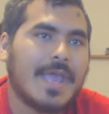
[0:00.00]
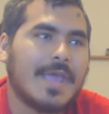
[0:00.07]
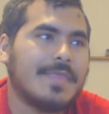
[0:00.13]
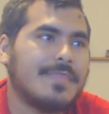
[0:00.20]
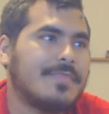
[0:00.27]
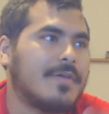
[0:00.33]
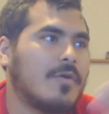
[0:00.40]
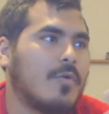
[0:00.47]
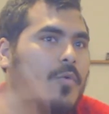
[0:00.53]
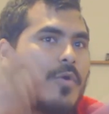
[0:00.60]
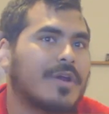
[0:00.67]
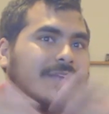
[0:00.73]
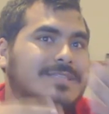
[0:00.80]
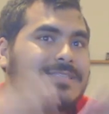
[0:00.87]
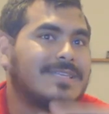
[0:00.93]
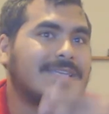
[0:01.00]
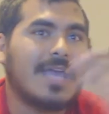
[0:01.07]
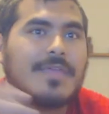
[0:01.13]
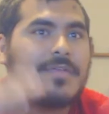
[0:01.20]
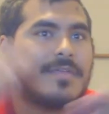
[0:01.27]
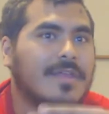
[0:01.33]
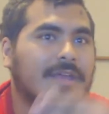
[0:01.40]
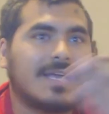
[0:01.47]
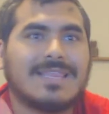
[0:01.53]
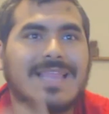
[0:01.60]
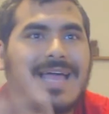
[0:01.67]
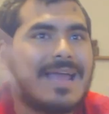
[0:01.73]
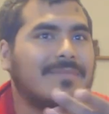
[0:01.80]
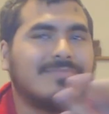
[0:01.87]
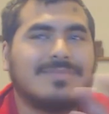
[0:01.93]
and they're working together to
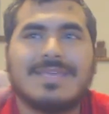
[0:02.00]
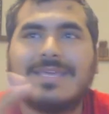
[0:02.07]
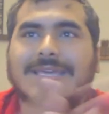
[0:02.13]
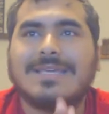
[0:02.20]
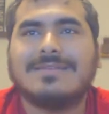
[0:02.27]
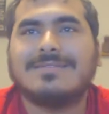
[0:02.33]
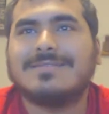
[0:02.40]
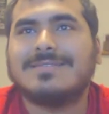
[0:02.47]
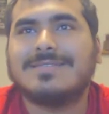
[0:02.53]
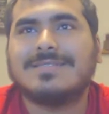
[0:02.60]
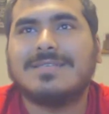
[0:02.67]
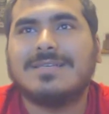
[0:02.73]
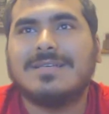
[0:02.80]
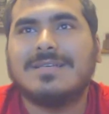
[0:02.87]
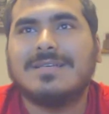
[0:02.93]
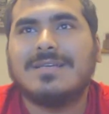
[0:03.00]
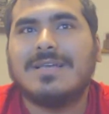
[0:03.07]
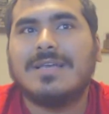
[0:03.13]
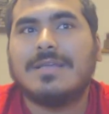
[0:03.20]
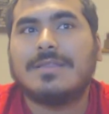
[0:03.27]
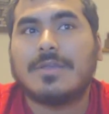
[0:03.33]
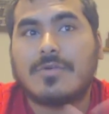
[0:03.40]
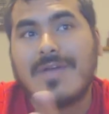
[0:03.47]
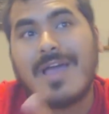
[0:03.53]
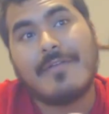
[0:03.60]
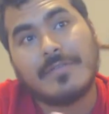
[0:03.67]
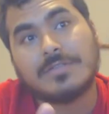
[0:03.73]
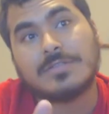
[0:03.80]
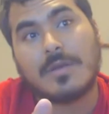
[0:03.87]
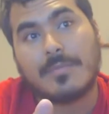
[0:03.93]
climb things. The
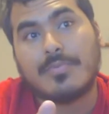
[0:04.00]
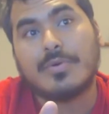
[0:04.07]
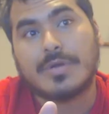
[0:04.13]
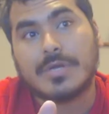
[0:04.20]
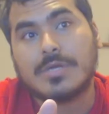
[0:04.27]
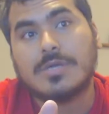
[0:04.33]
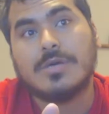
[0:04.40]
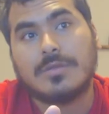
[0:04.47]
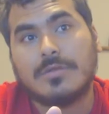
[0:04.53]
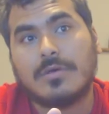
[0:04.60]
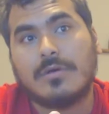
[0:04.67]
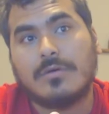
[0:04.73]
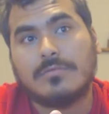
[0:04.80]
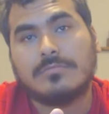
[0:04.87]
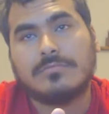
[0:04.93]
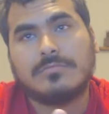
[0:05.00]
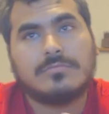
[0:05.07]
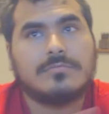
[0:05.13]
graphics are pretty good, though.